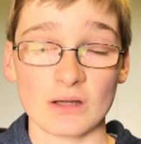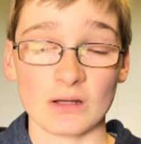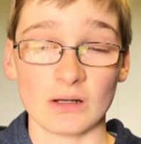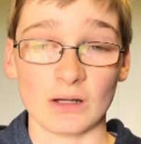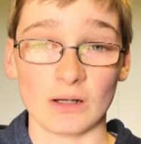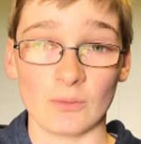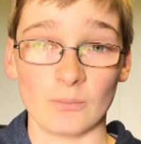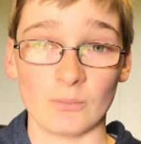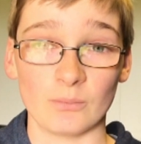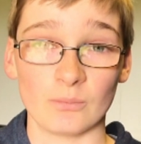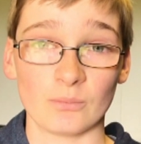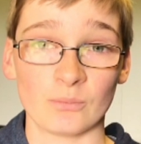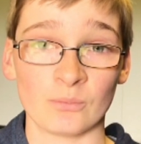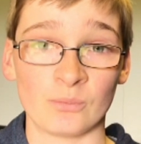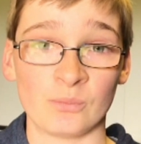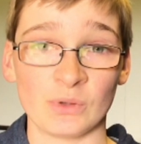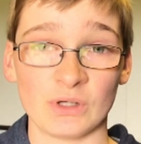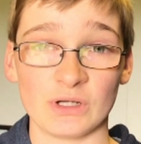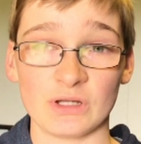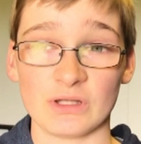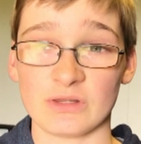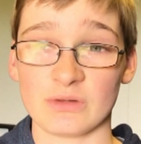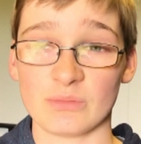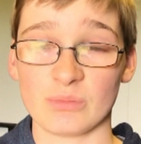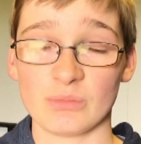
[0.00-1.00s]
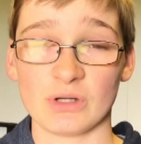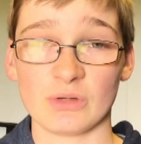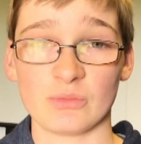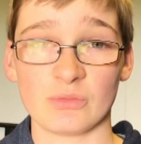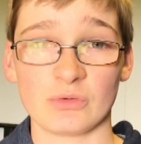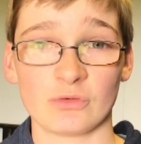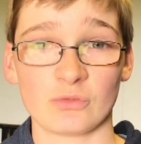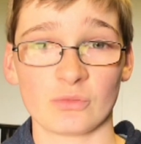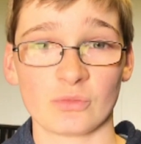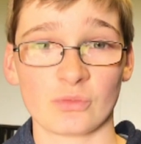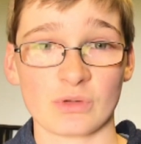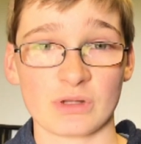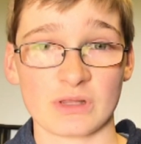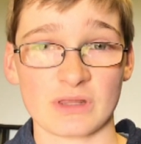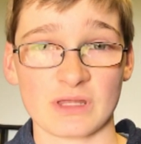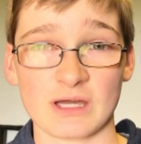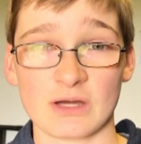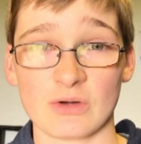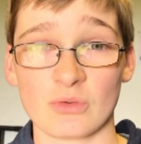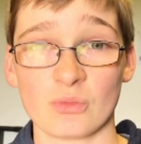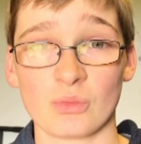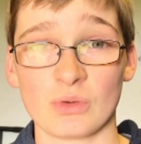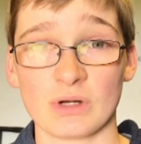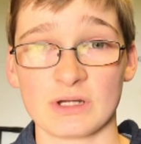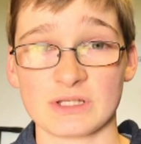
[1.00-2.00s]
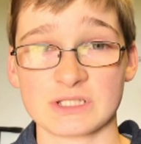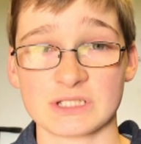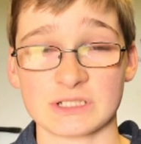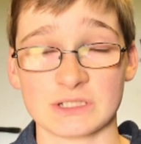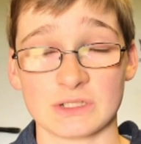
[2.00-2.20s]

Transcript: But at the moment, with how wet